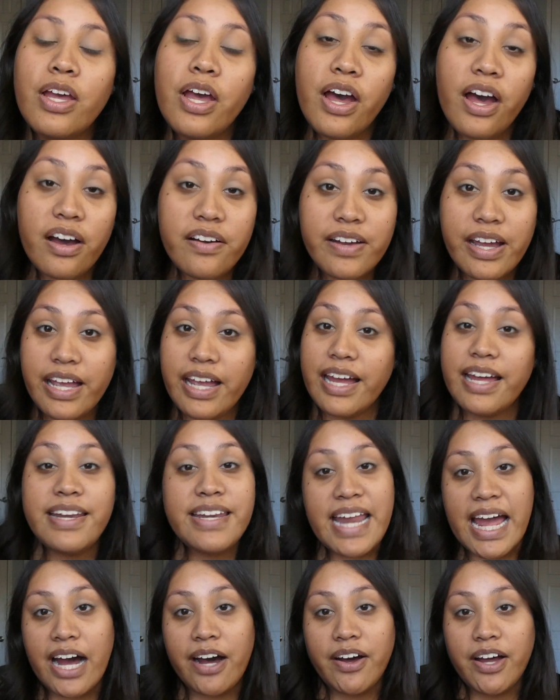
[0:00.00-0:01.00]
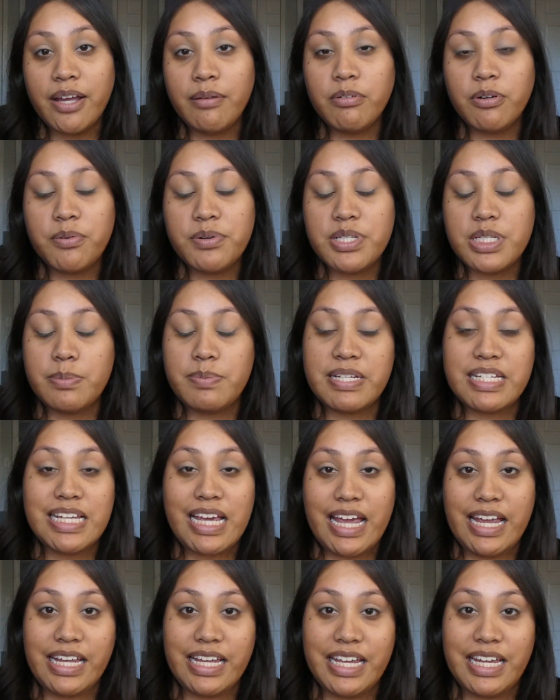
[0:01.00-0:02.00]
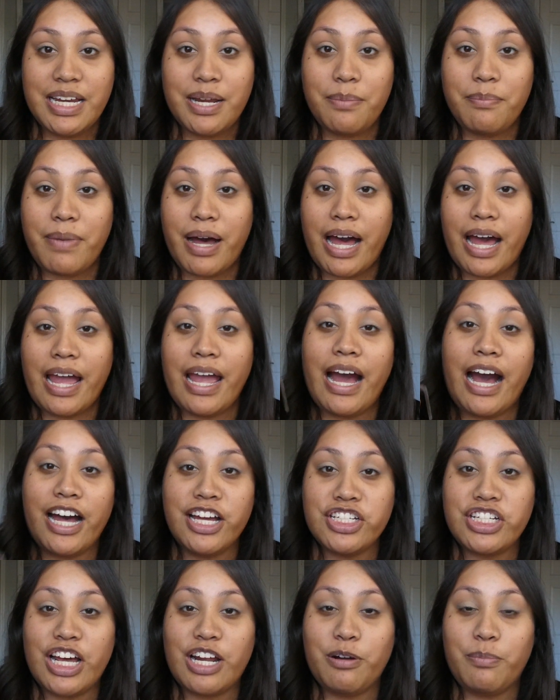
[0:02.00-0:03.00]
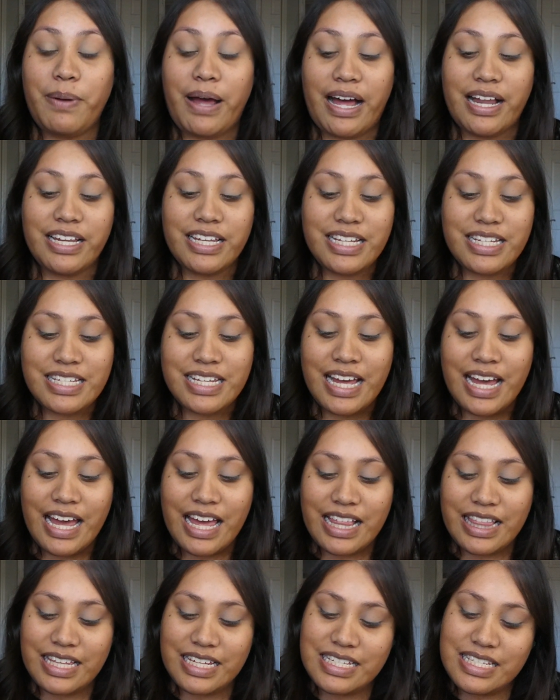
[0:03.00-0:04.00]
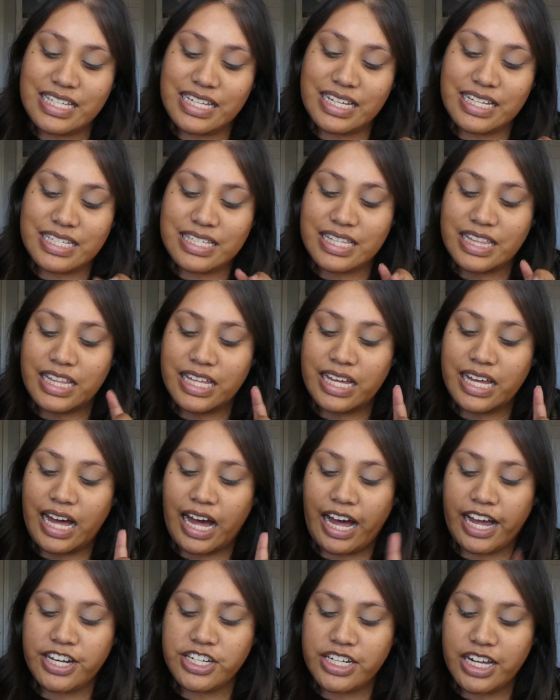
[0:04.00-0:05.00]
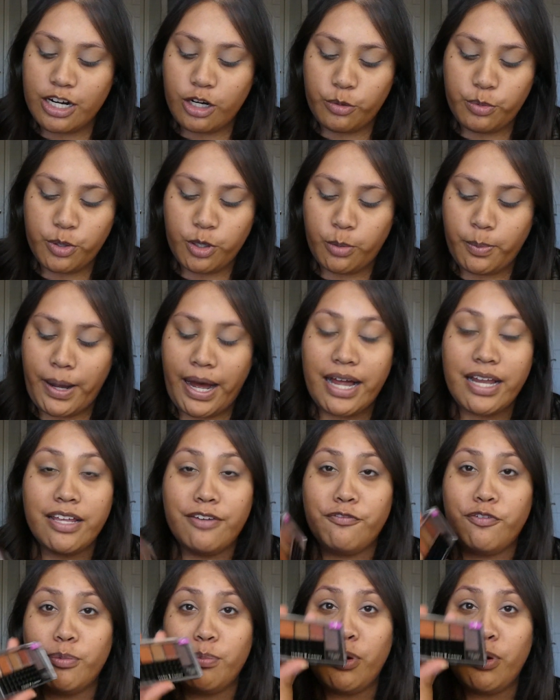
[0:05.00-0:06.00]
Okay, and now I'm going to be taking my eyeshadow palette. This is the Eyeshadow Pro palette from